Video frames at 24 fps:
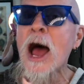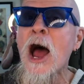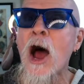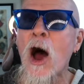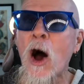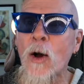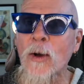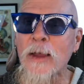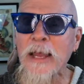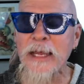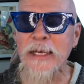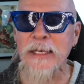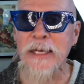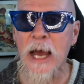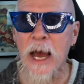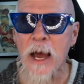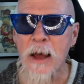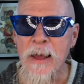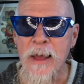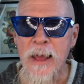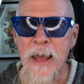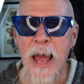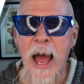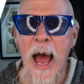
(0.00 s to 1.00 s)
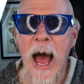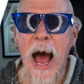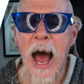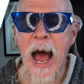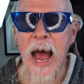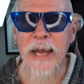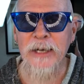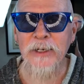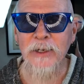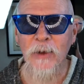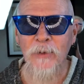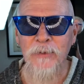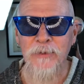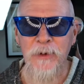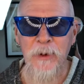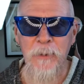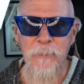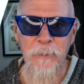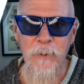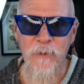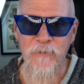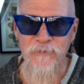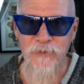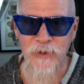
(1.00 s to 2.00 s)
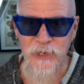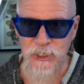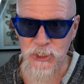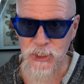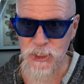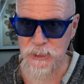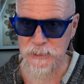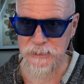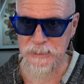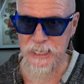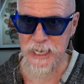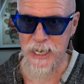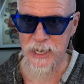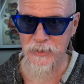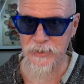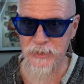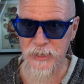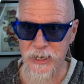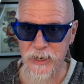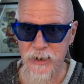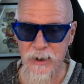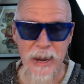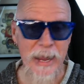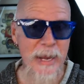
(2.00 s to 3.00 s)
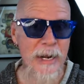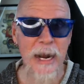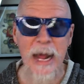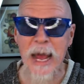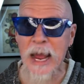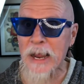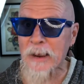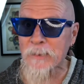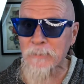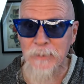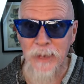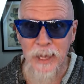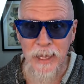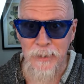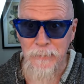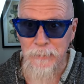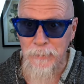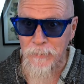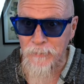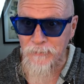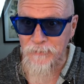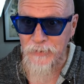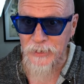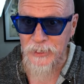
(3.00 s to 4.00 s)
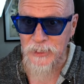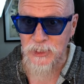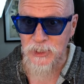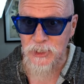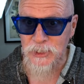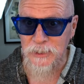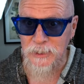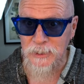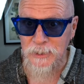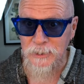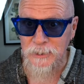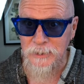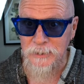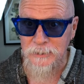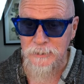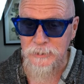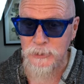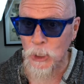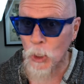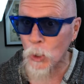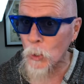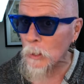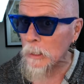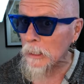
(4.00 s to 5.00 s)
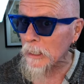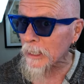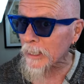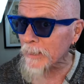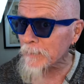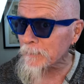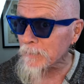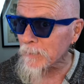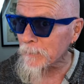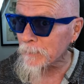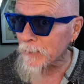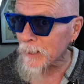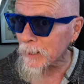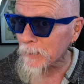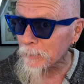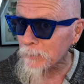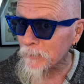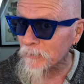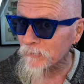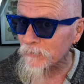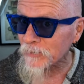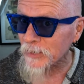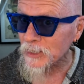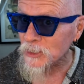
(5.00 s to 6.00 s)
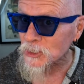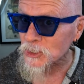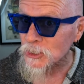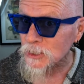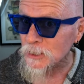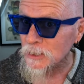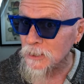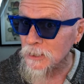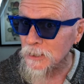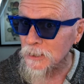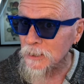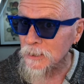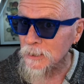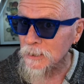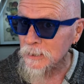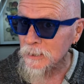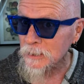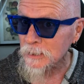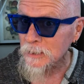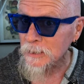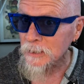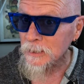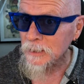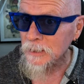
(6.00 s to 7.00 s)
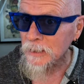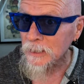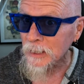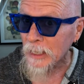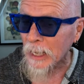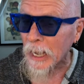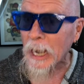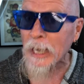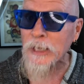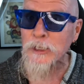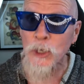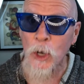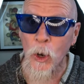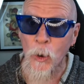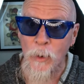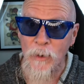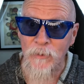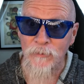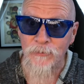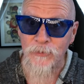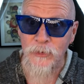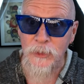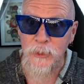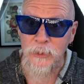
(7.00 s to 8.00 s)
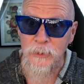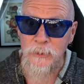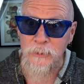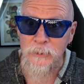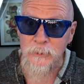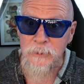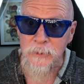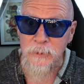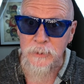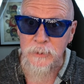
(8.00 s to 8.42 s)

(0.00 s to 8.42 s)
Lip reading: Okay, now, I know there are professionals out there, and I am not a professional. Don't claim to be a professional. I know a few.